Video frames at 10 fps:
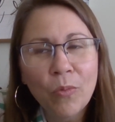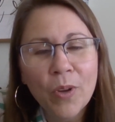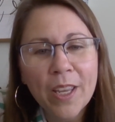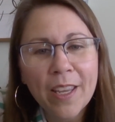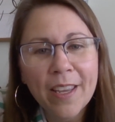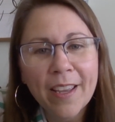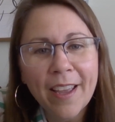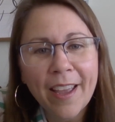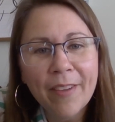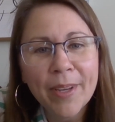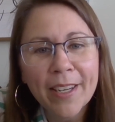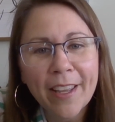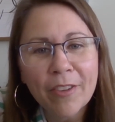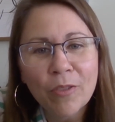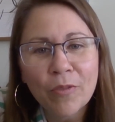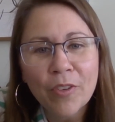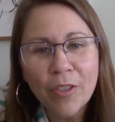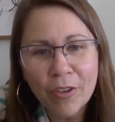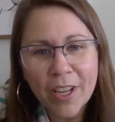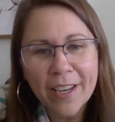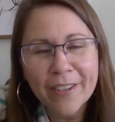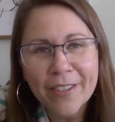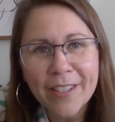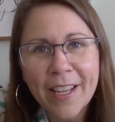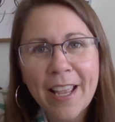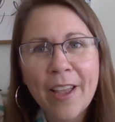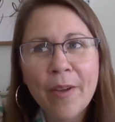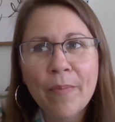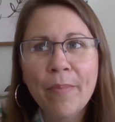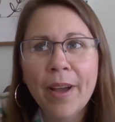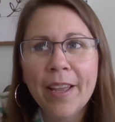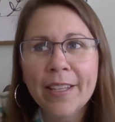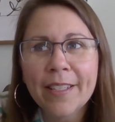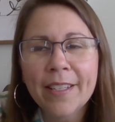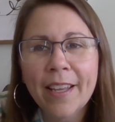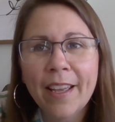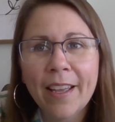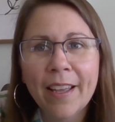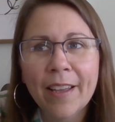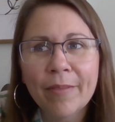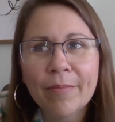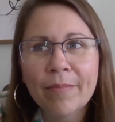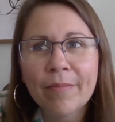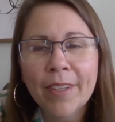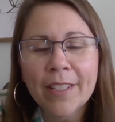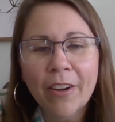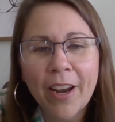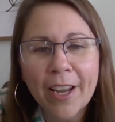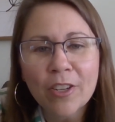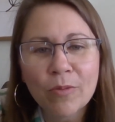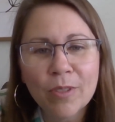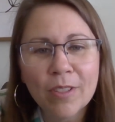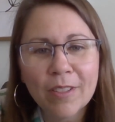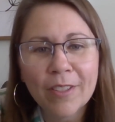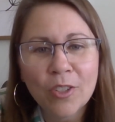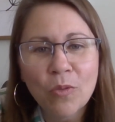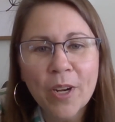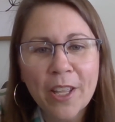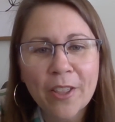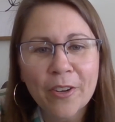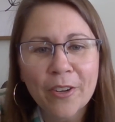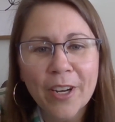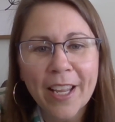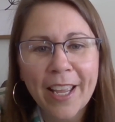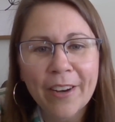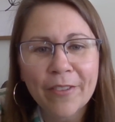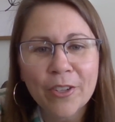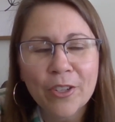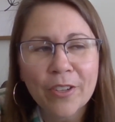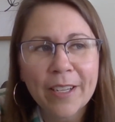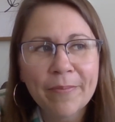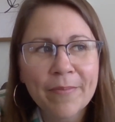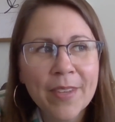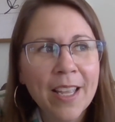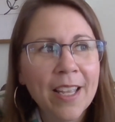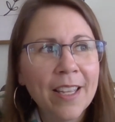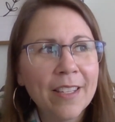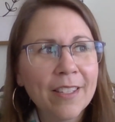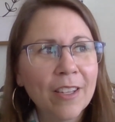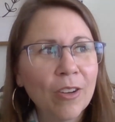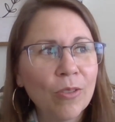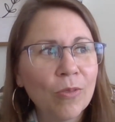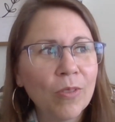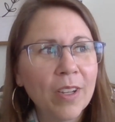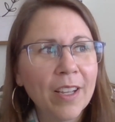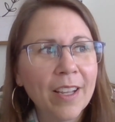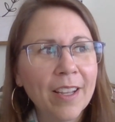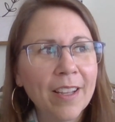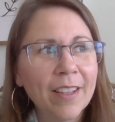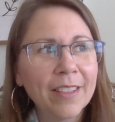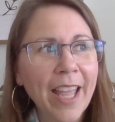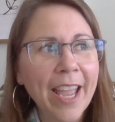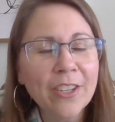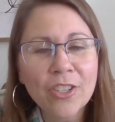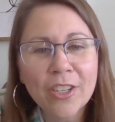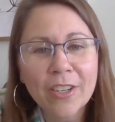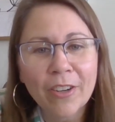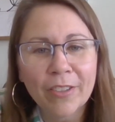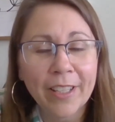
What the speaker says: we have been together over 30 years, but it's our actual 23rd anniversary. So last year,